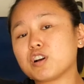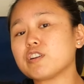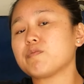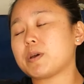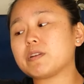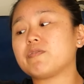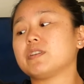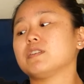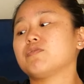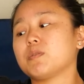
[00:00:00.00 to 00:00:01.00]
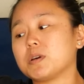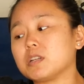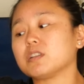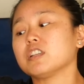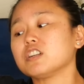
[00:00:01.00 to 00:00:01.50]
could have benefited from it
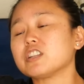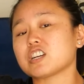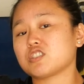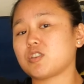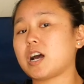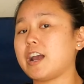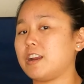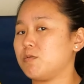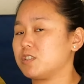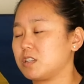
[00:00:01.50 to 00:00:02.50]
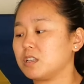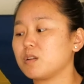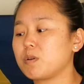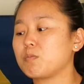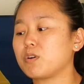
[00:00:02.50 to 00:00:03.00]
a little extra height, which a
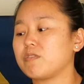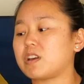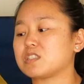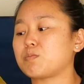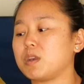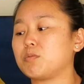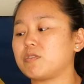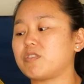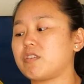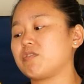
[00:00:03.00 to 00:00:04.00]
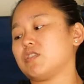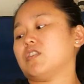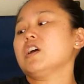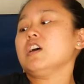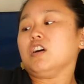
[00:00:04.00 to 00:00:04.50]
little bit more of that speed would have given
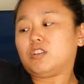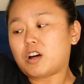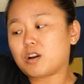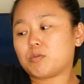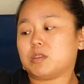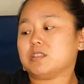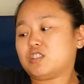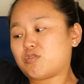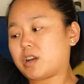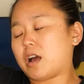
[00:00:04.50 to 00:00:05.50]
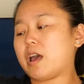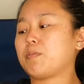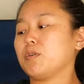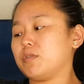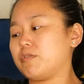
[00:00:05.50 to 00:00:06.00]
her, along with this shrug high
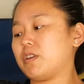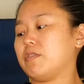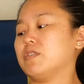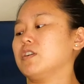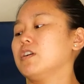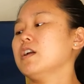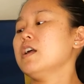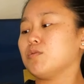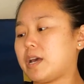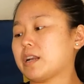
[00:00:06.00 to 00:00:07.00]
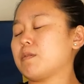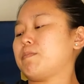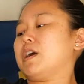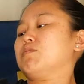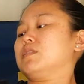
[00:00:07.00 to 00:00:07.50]
pull would have given her. So that
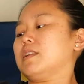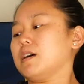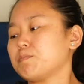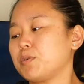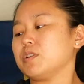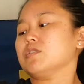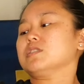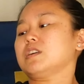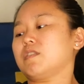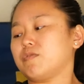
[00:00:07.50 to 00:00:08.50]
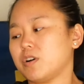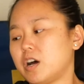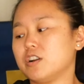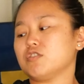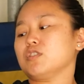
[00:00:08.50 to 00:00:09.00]
combined with not pulling herself
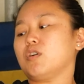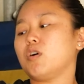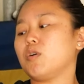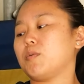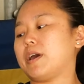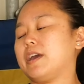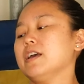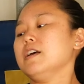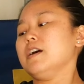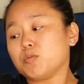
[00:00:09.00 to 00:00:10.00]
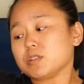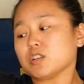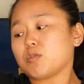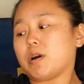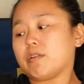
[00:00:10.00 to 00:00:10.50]
under the whole way, she
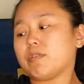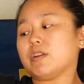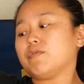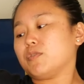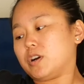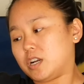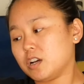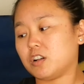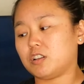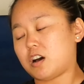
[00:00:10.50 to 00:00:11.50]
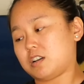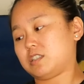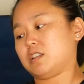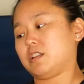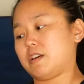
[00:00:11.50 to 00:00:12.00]
wasn't quite ready for it,
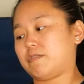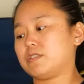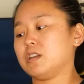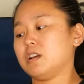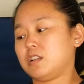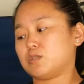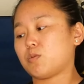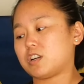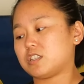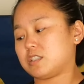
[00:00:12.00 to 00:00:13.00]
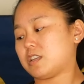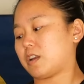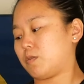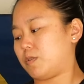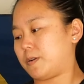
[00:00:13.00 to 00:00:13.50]
lost the lift. Let's watch the
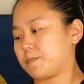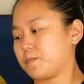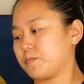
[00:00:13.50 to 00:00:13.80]
second one.